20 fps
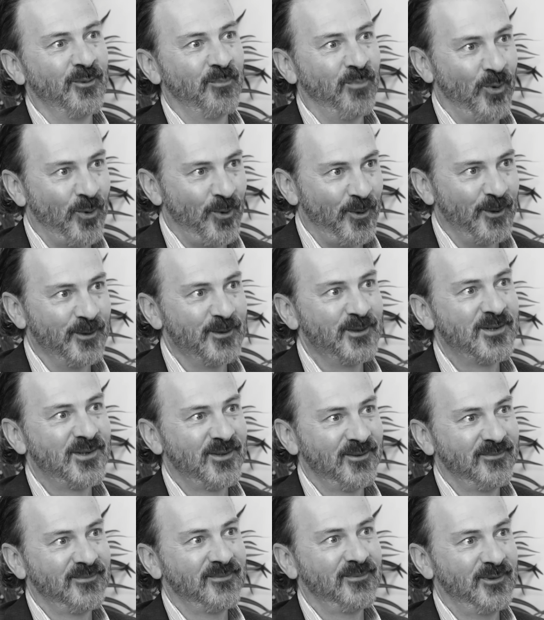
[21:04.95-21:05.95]
the
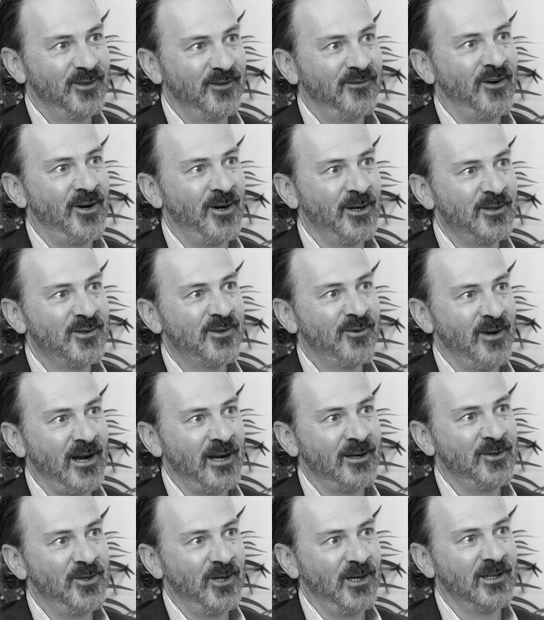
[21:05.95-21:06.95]
boards define
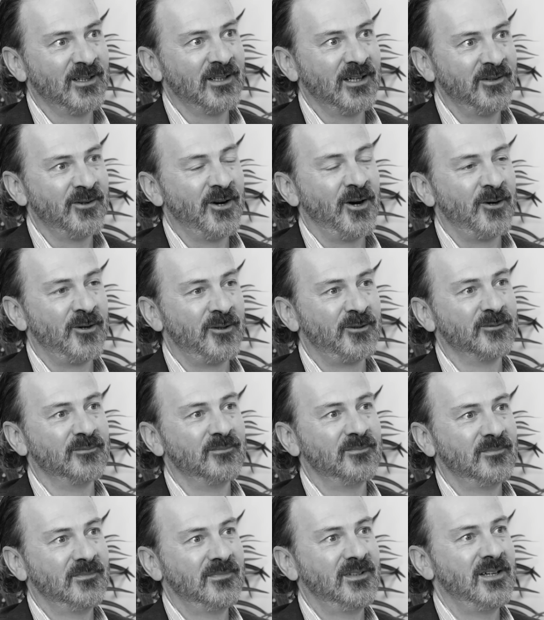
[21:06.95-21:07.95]
strategy and then hold
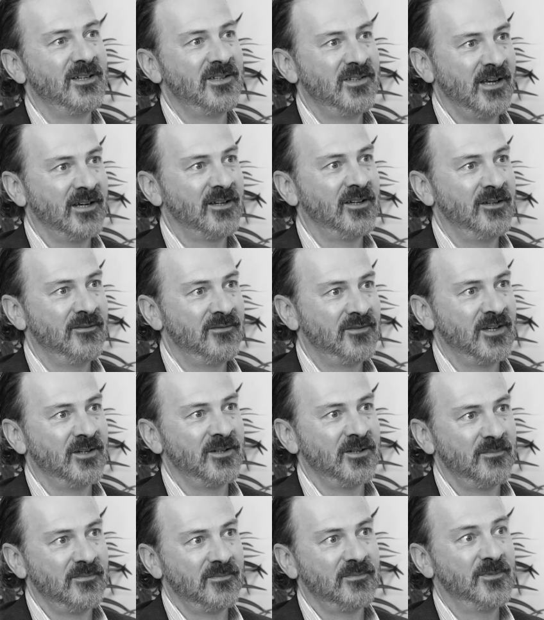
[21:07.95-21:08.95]
the executive
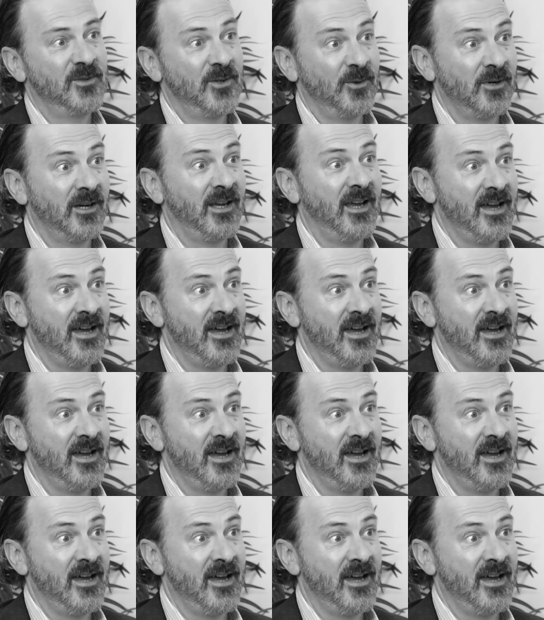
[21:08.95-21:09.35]
team to